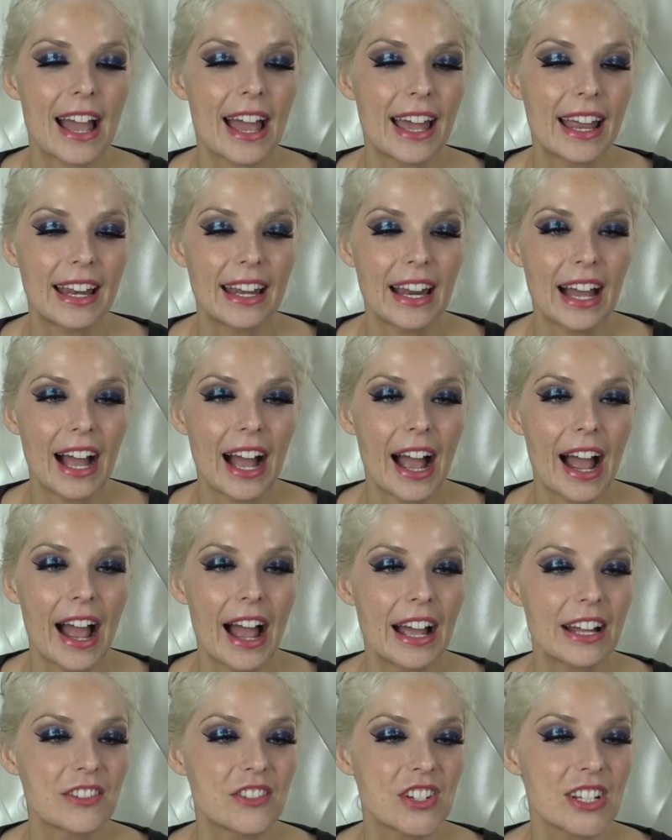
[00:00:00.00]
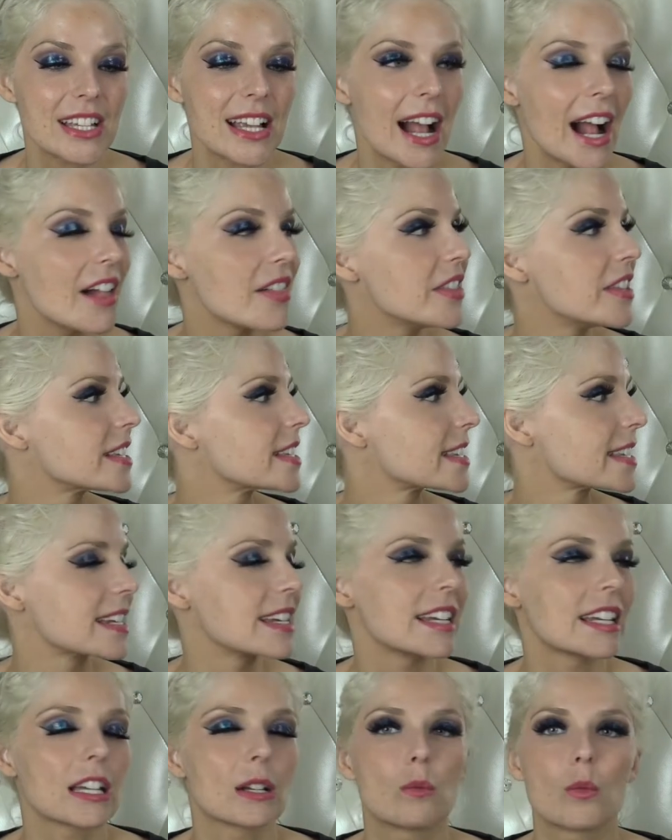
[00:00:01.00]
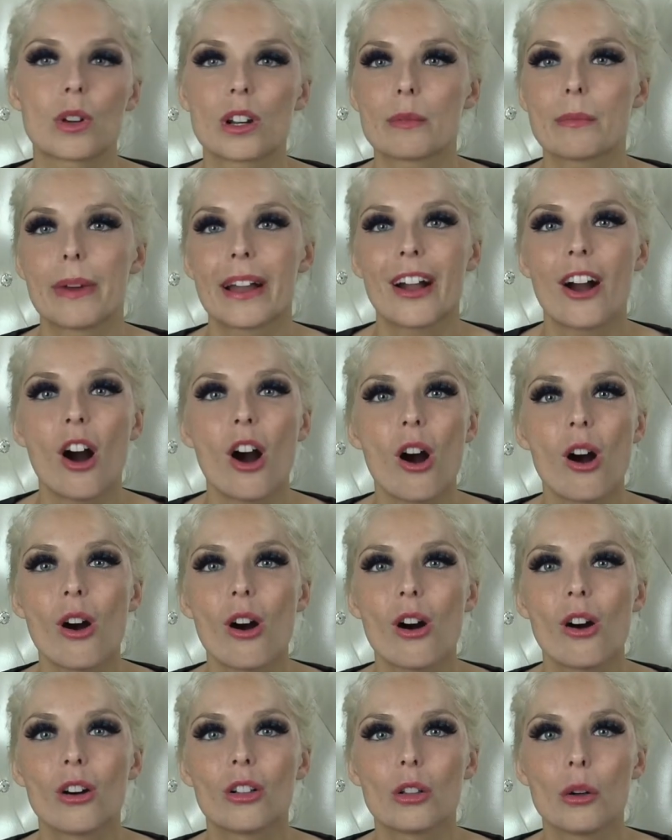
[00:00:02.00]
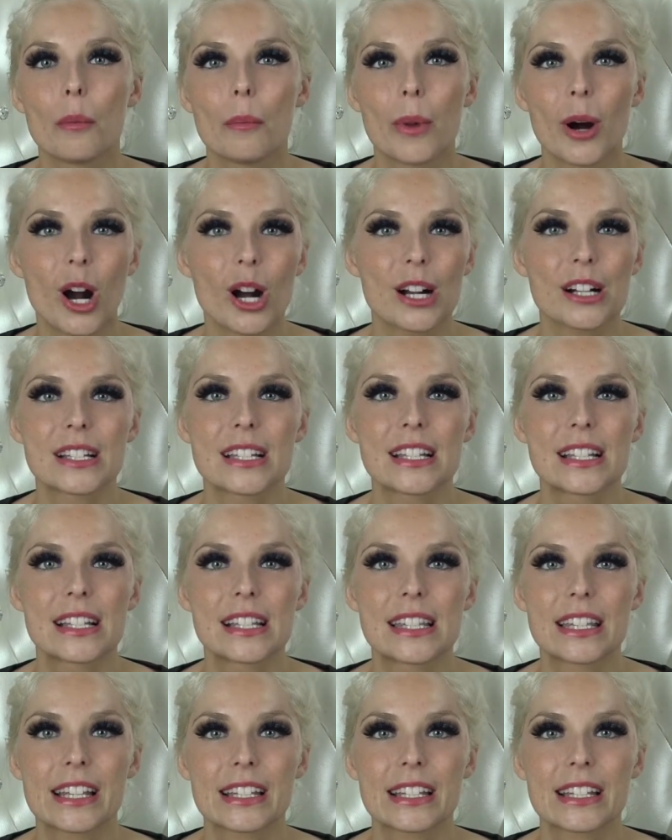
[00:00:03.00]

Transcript: and I just had this sitting in one of my haul boxes,